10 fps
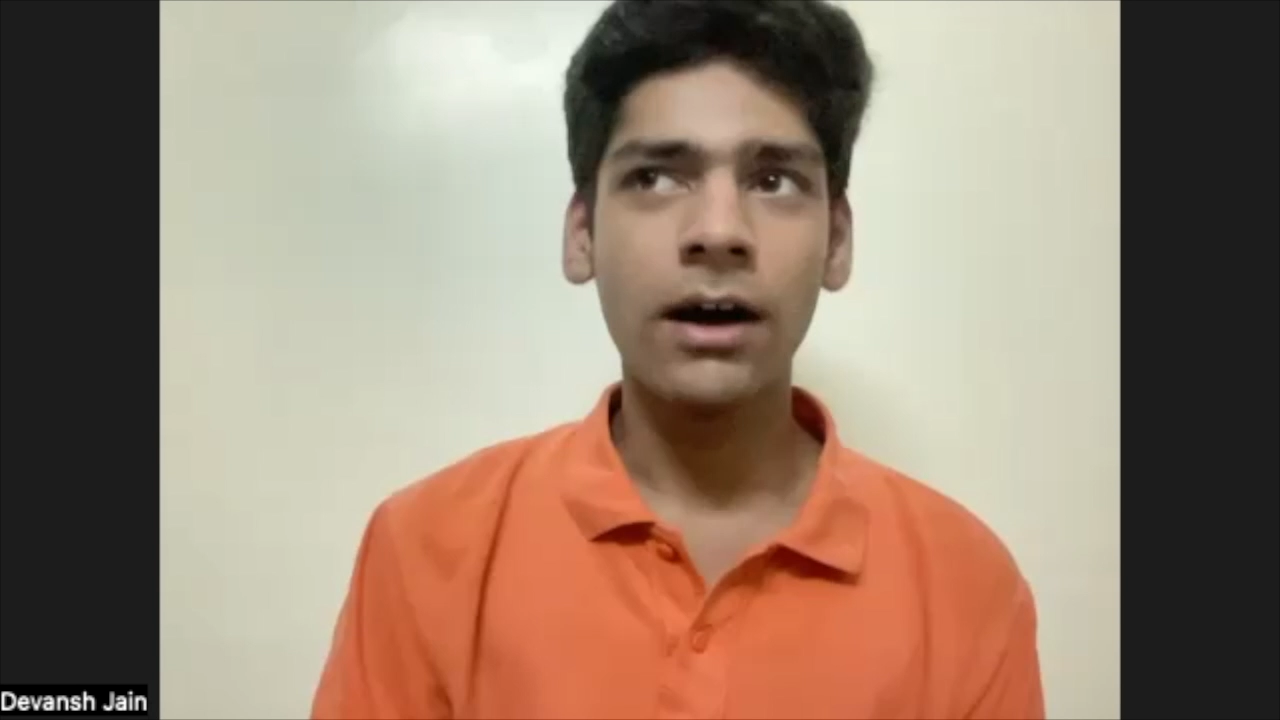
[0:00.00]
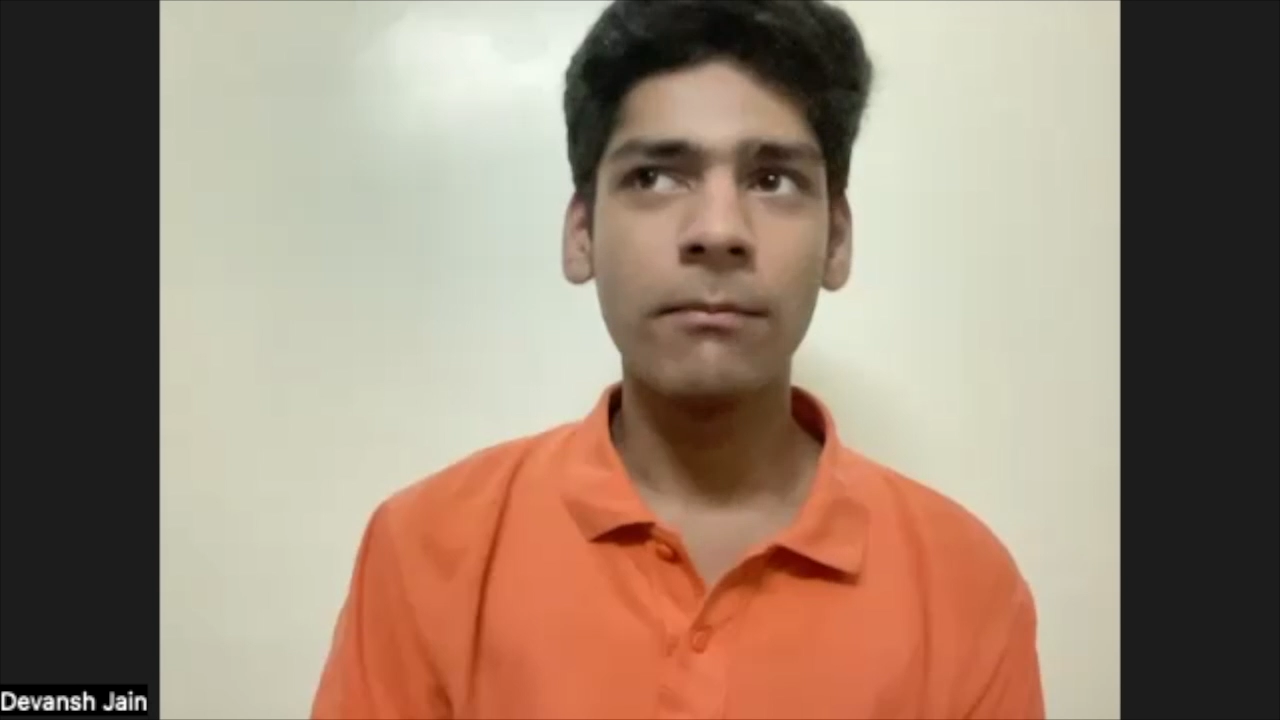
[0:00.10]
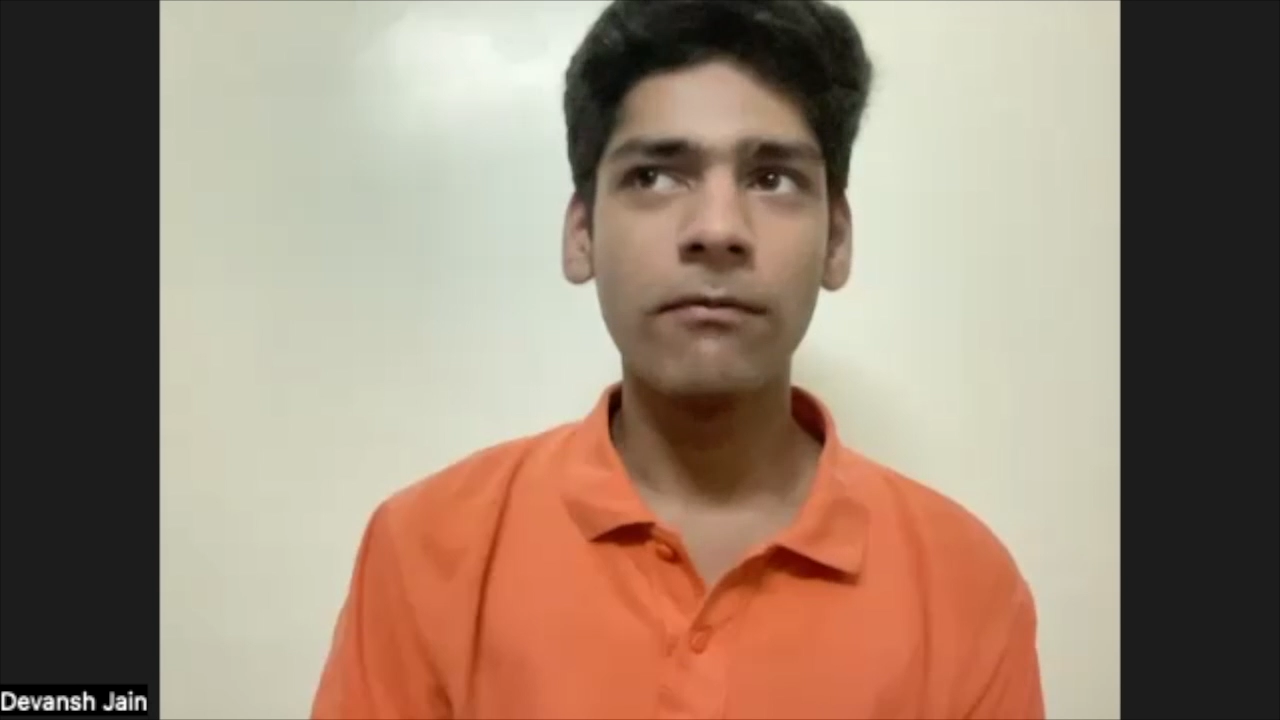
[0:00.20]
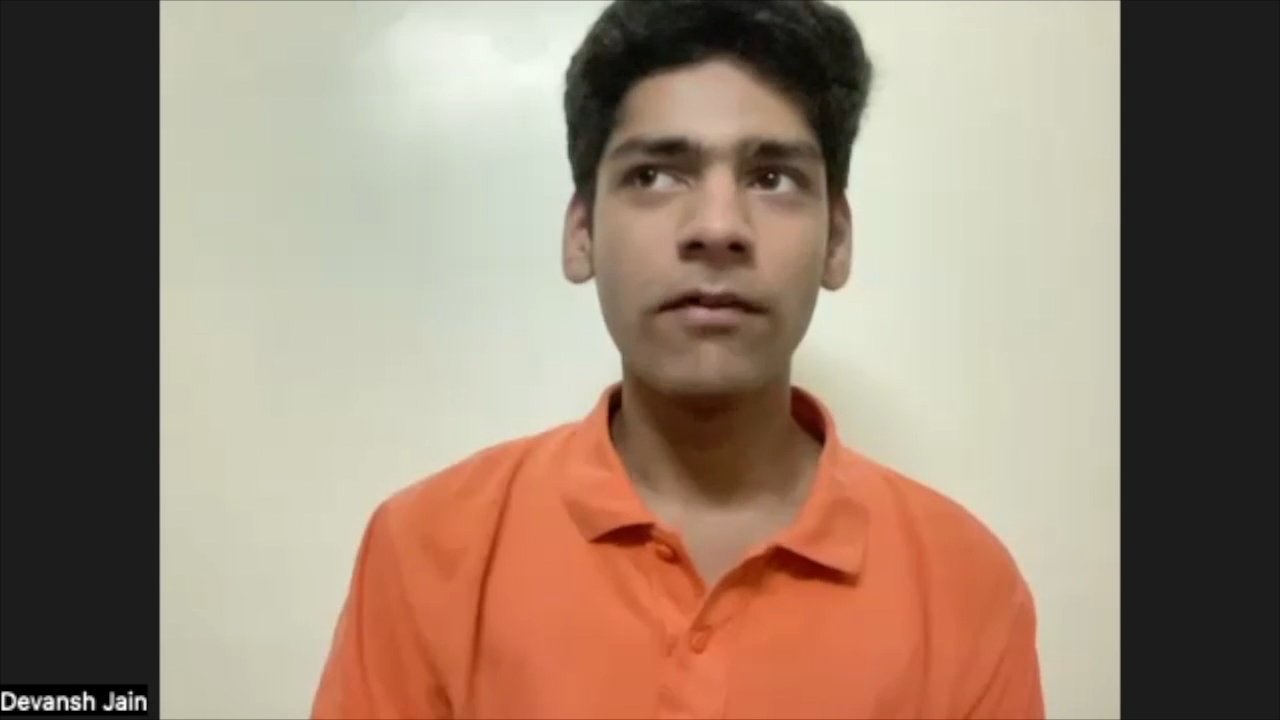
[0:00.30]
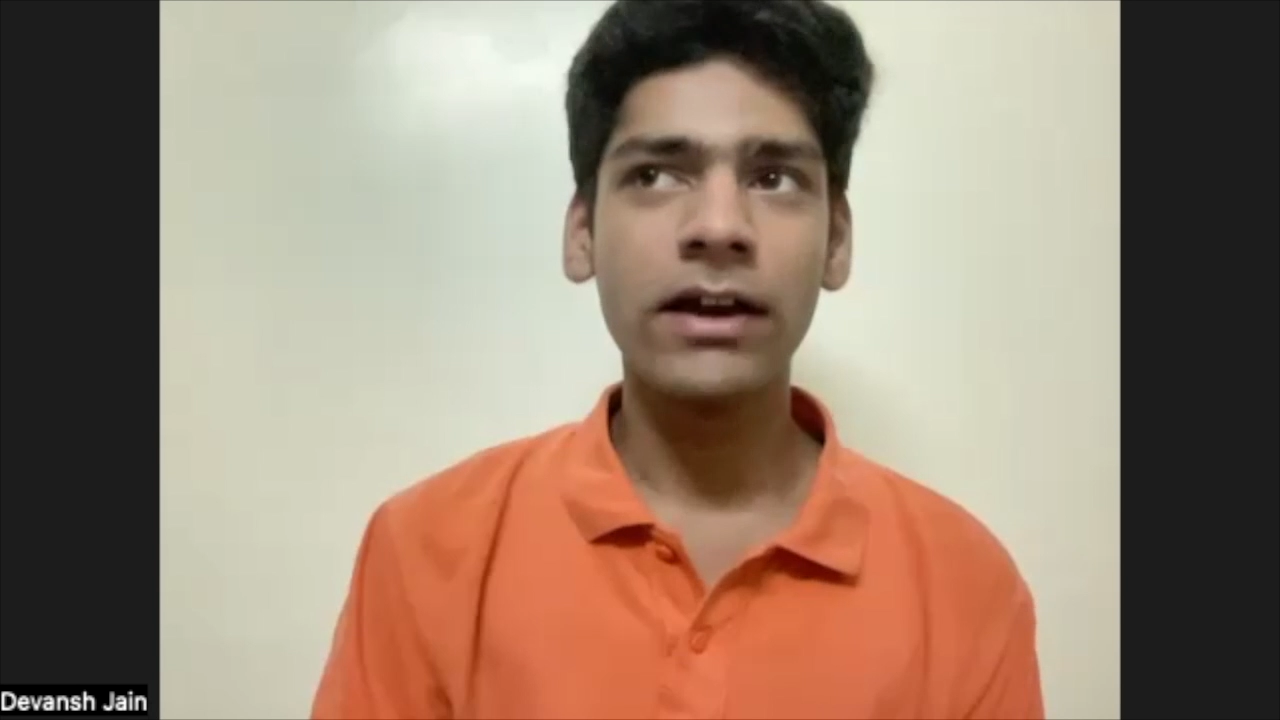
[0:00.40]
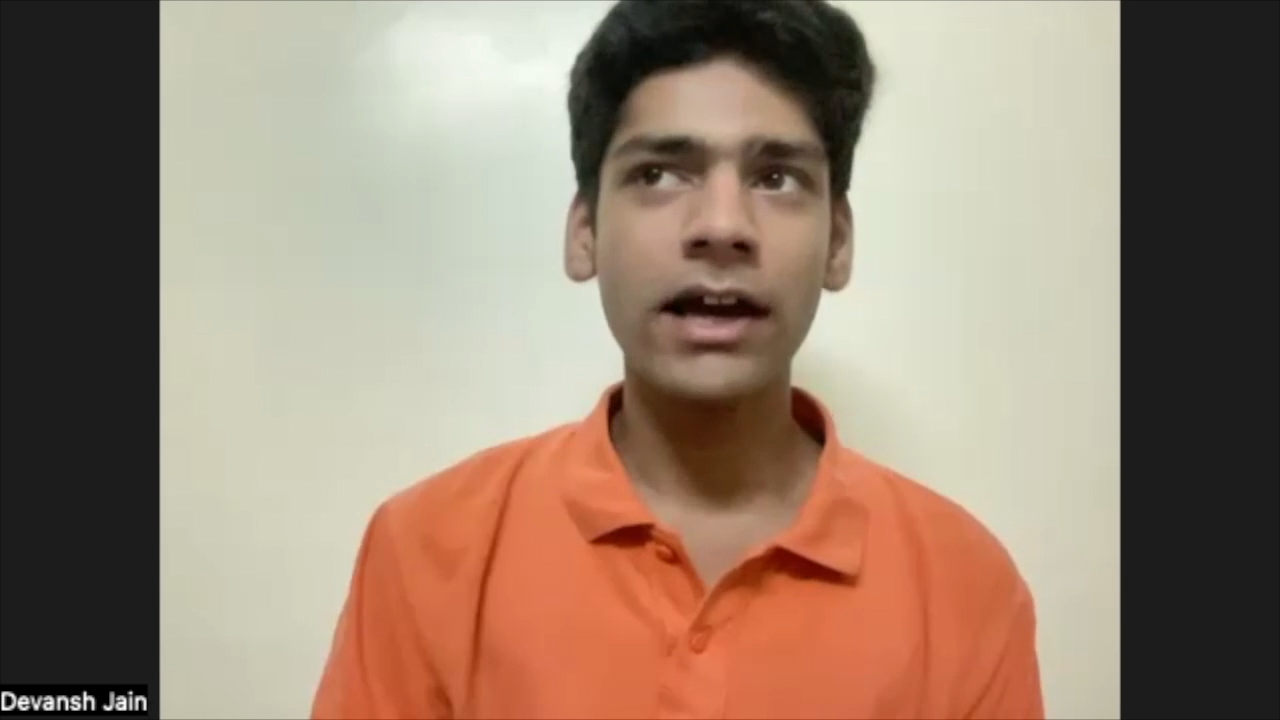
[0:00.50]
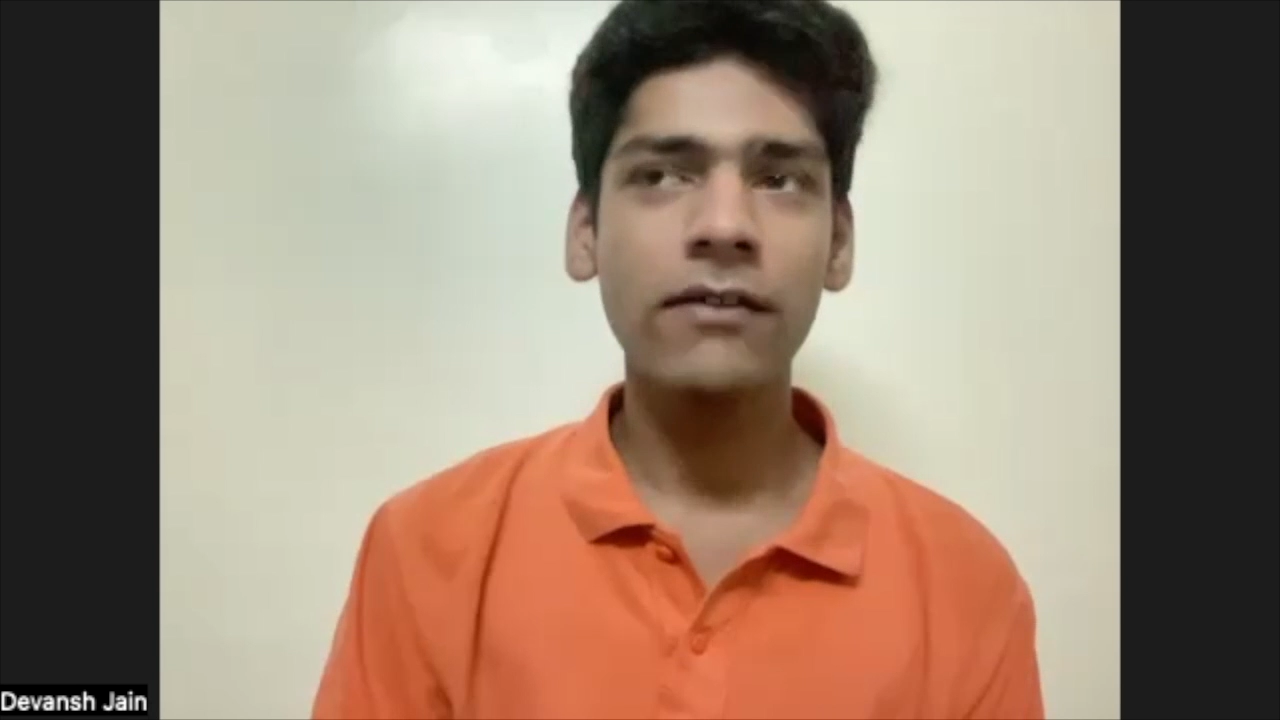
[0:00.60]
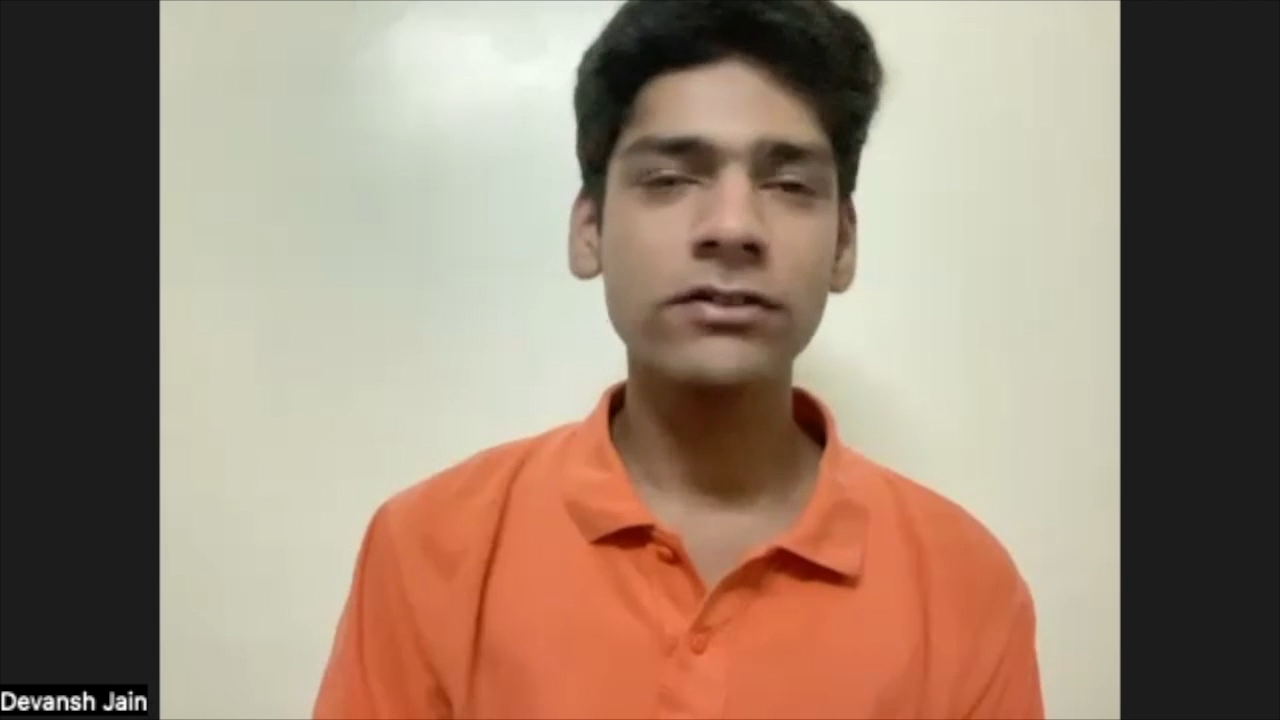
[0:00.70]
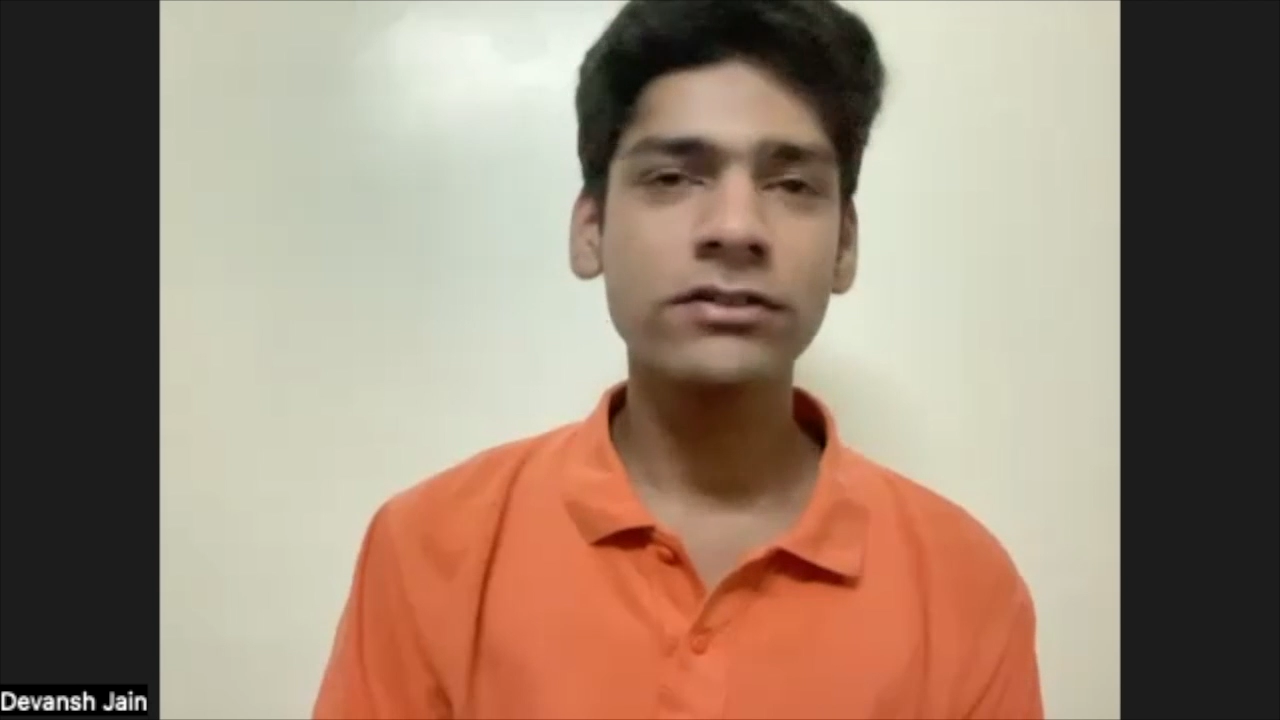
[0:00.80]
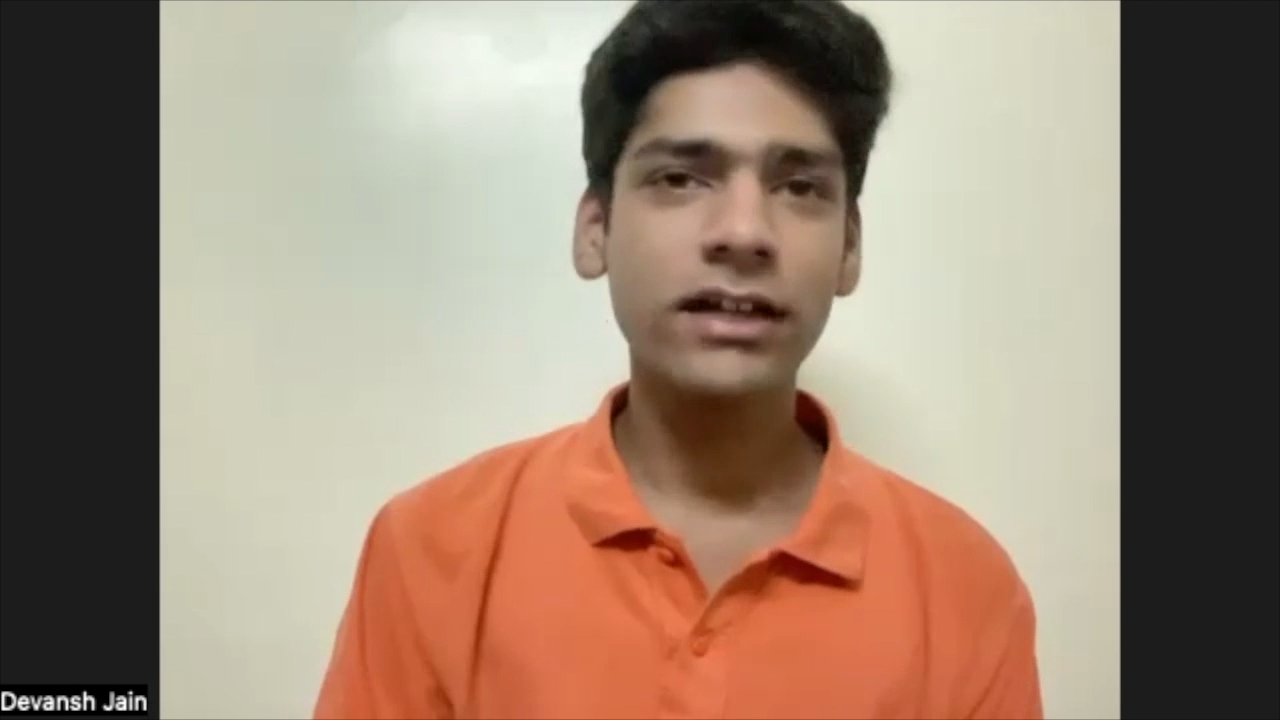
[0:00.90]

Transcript: When I was